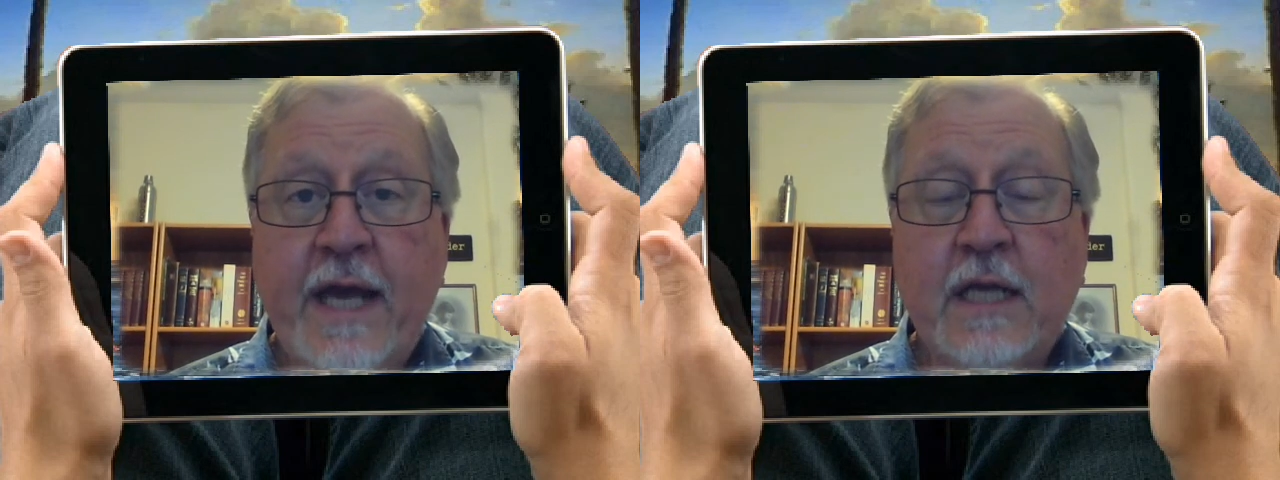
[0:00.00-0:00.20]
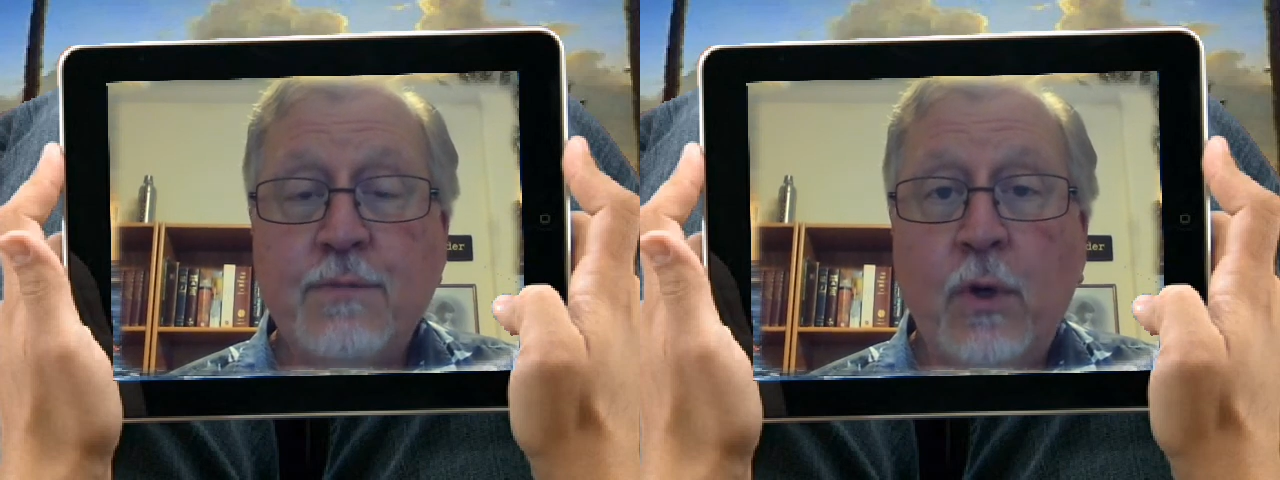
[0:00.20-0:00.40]

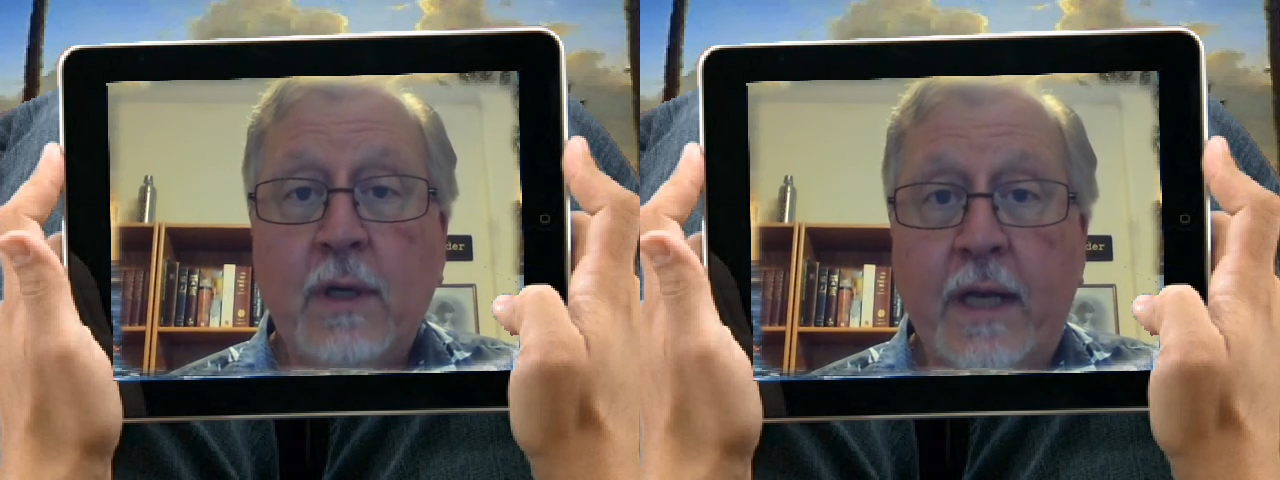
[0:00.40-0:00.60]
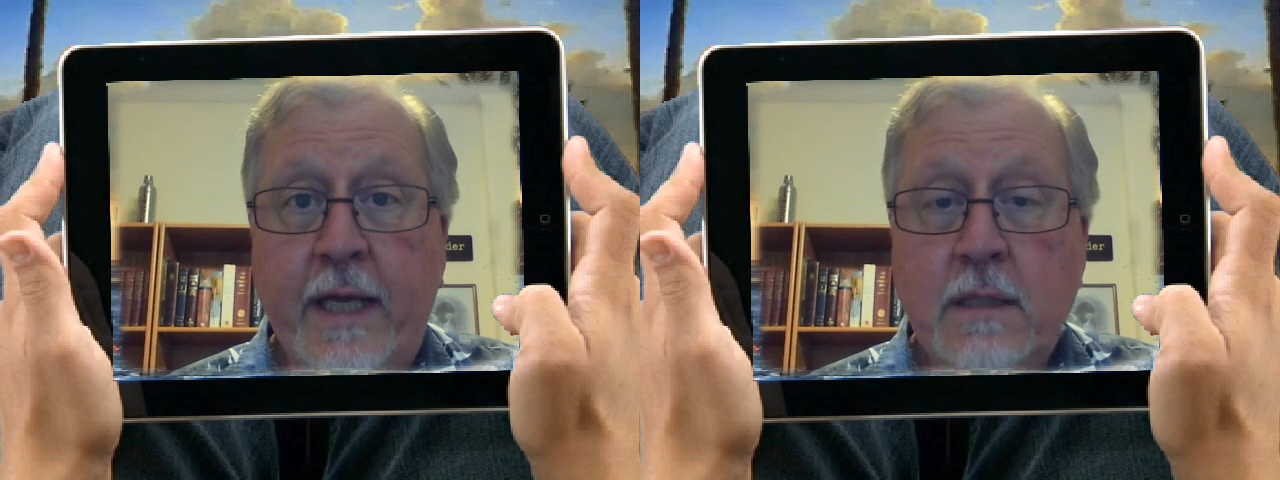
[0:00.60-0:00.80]
your
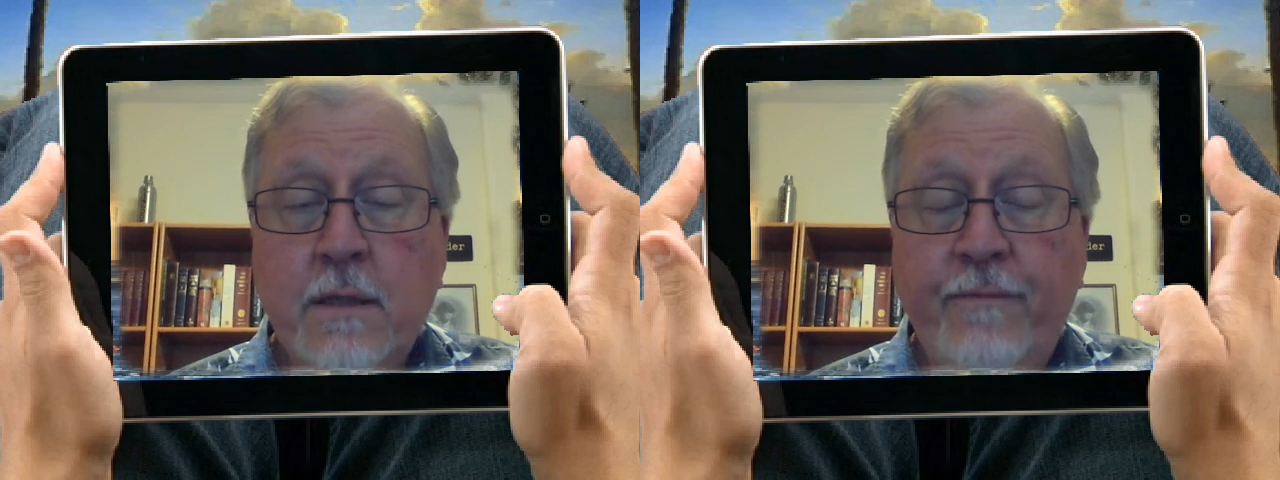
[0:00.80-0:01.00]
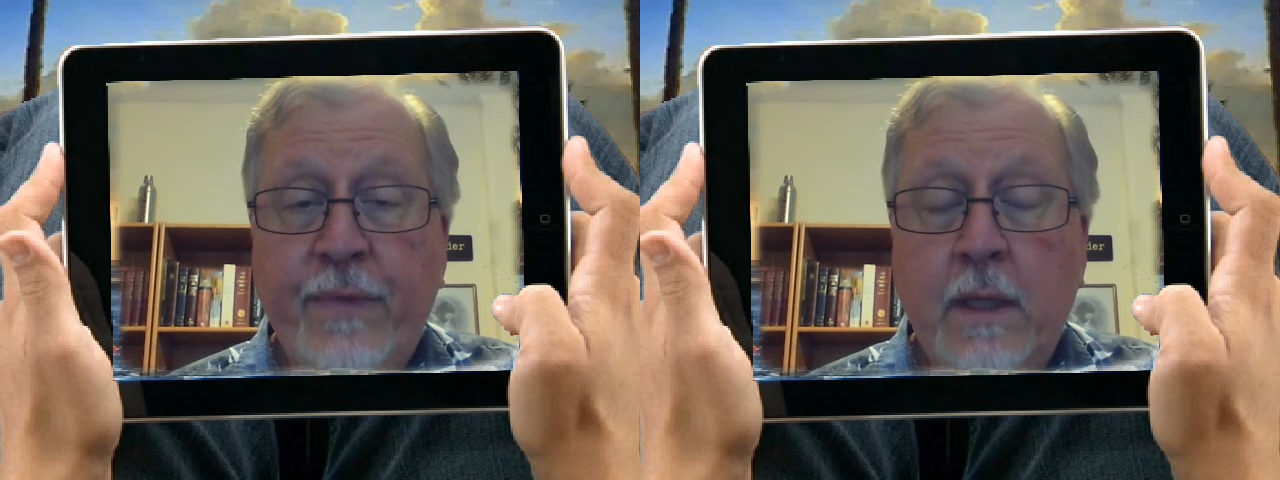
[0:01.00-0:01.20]
textbook
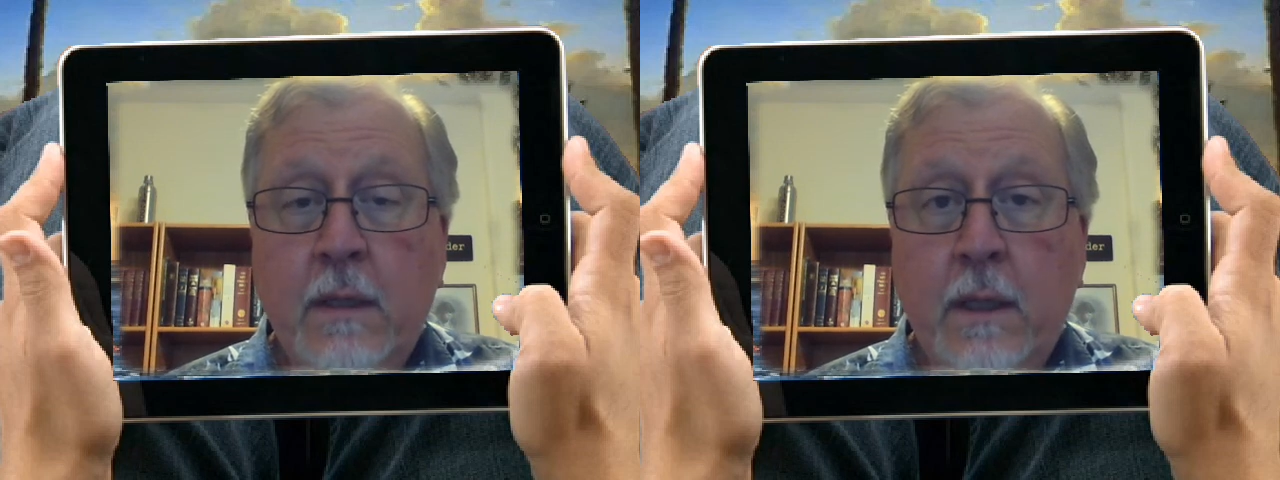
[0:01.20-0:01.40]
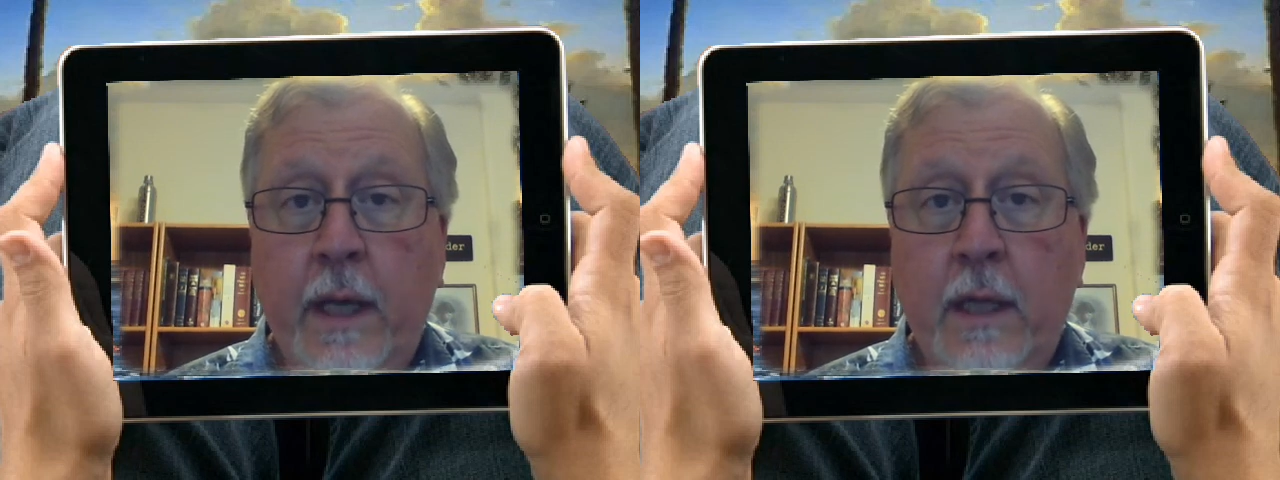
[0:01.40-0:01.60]
late.
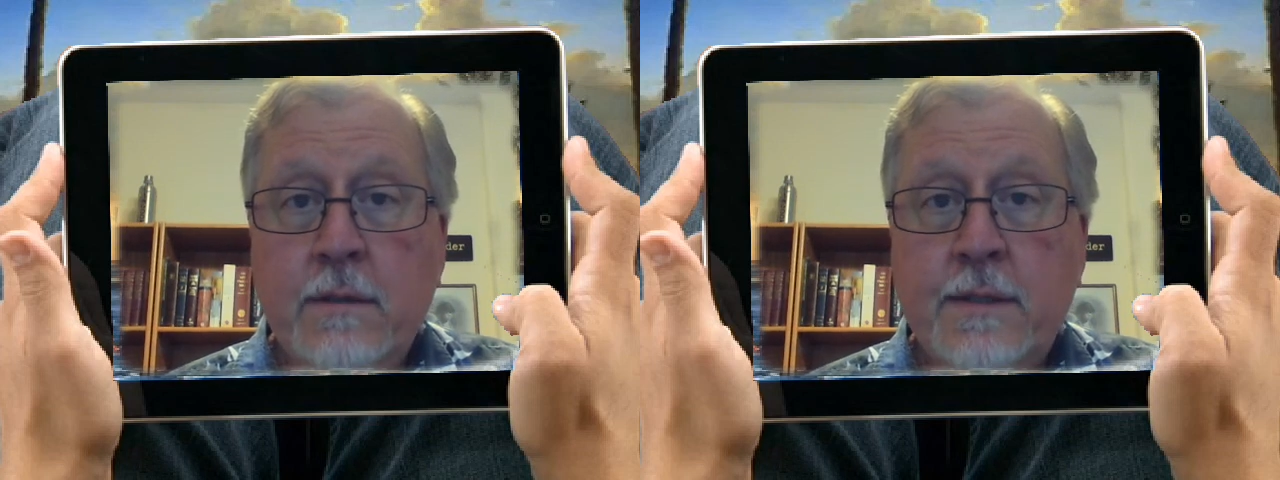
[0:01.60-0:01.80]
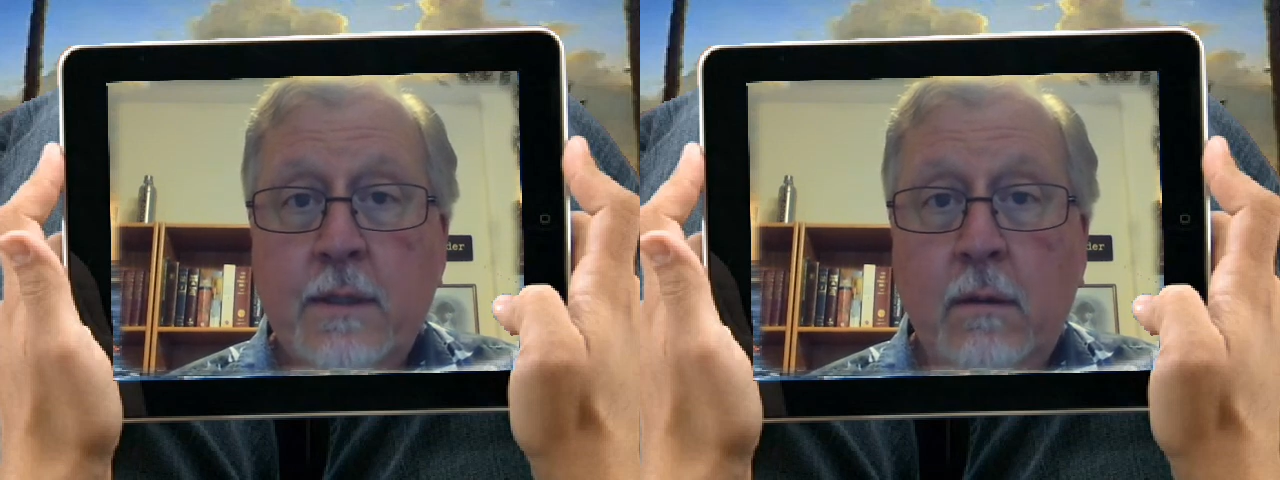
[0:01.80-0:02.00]

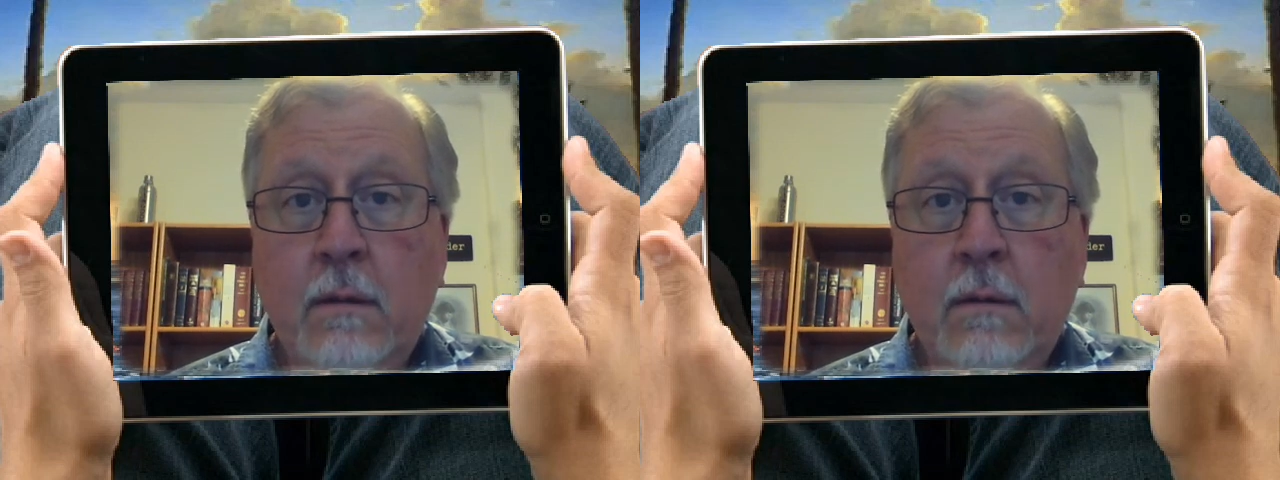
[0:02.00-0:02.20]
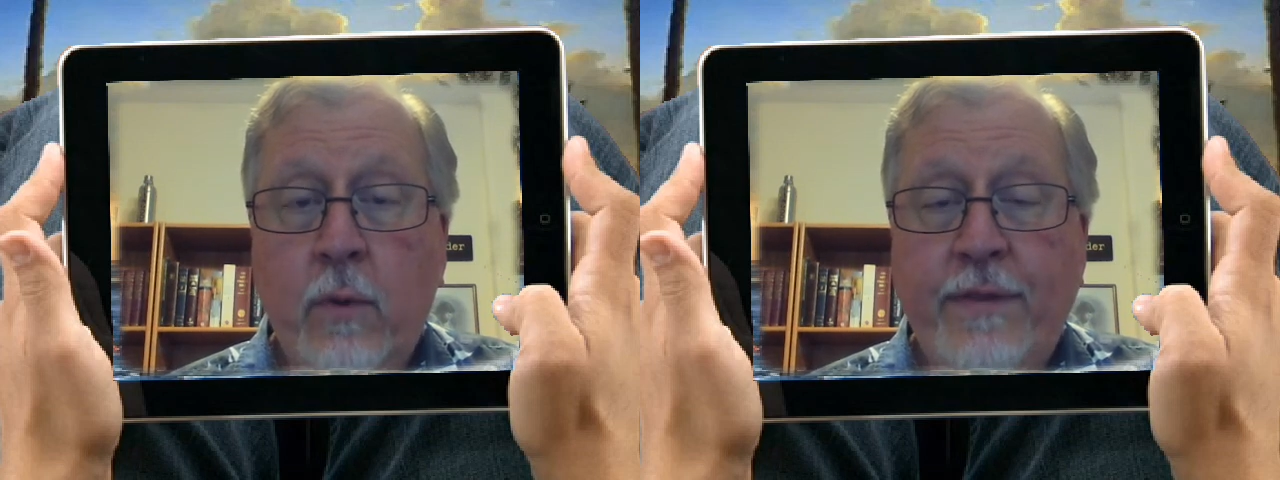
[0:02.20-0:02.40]
And
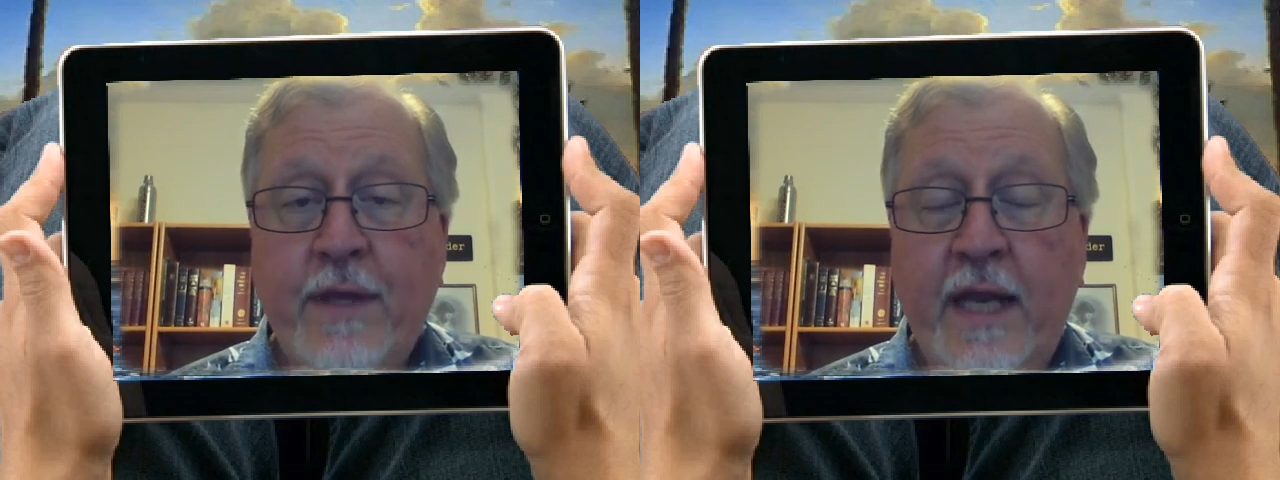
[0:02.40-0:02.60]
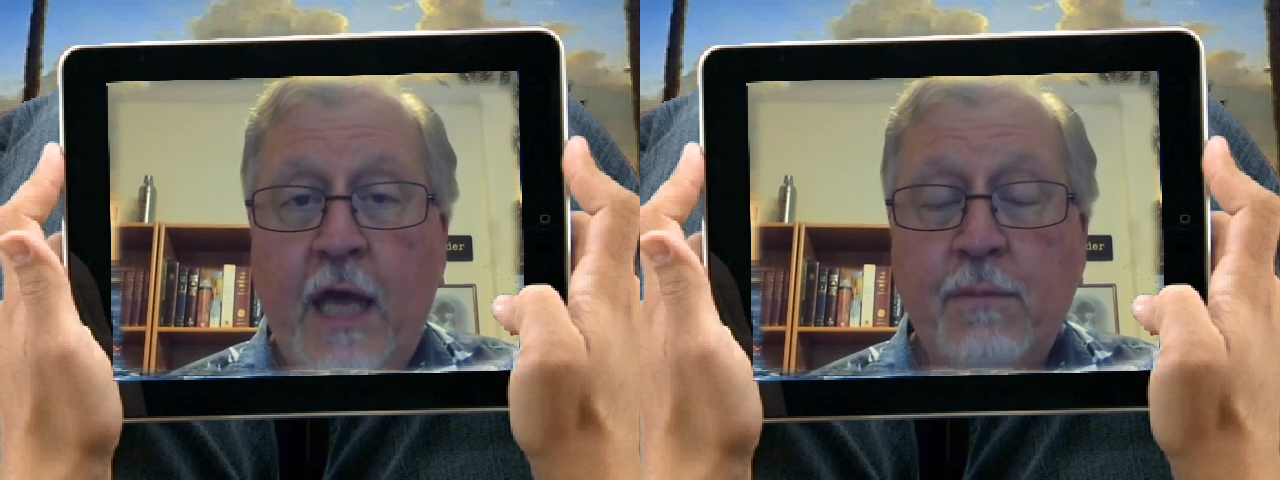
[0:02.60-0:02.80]
so
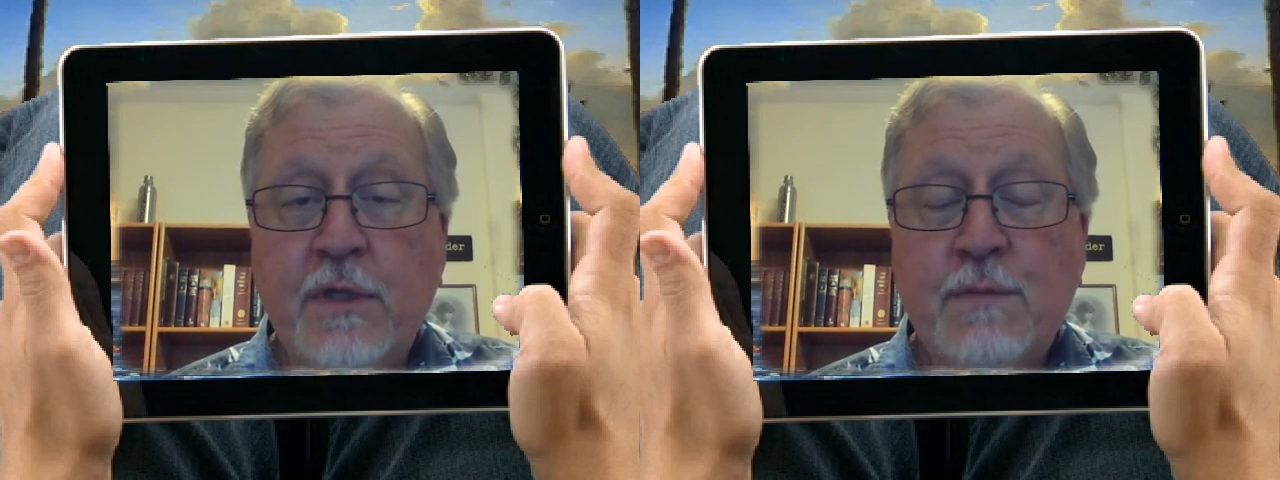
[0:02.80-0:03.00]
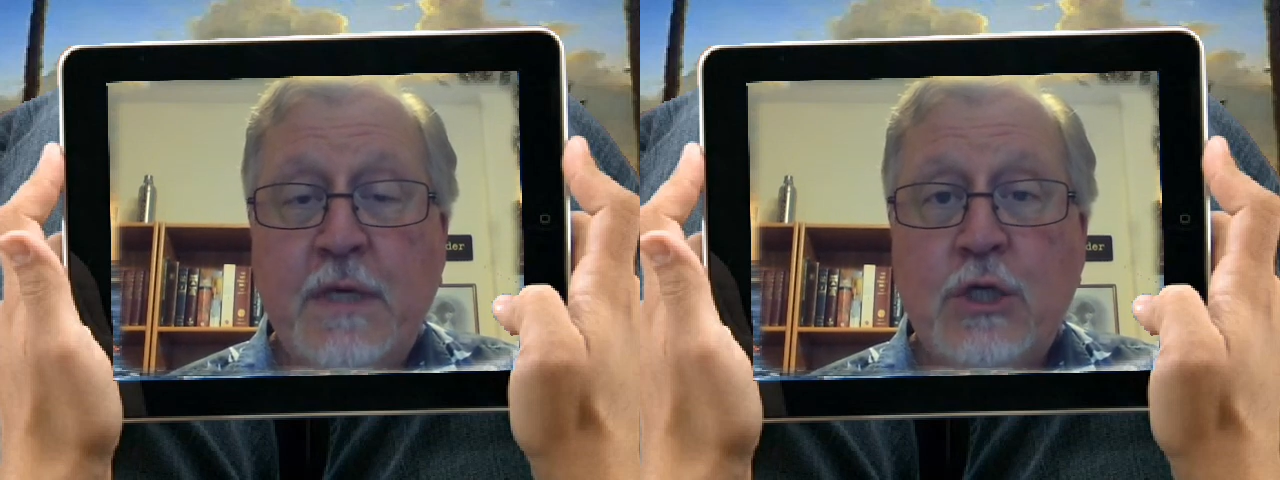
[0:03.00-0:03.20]
when that
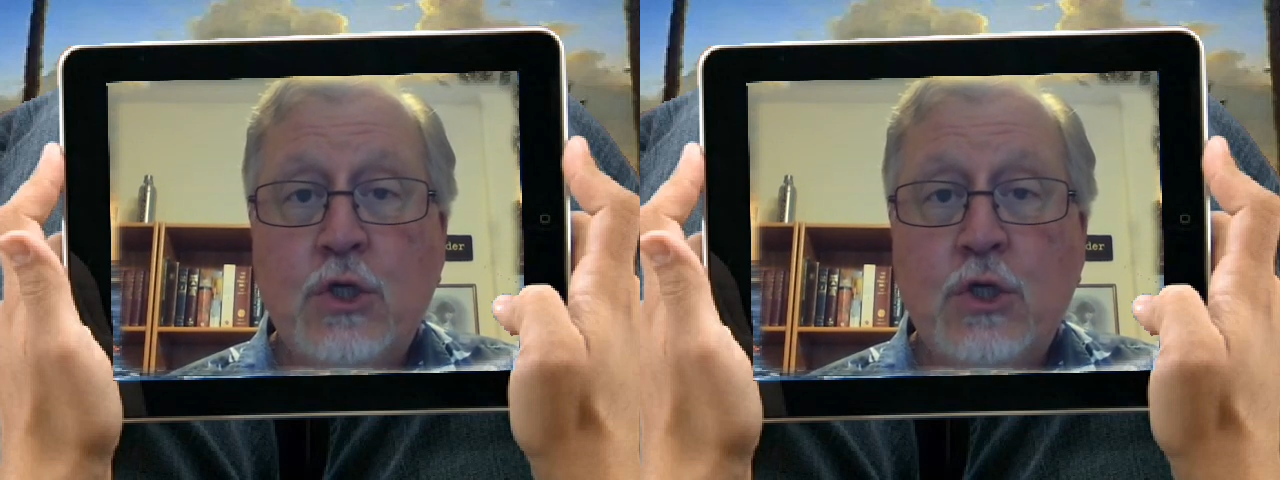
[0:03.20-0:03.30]
happens,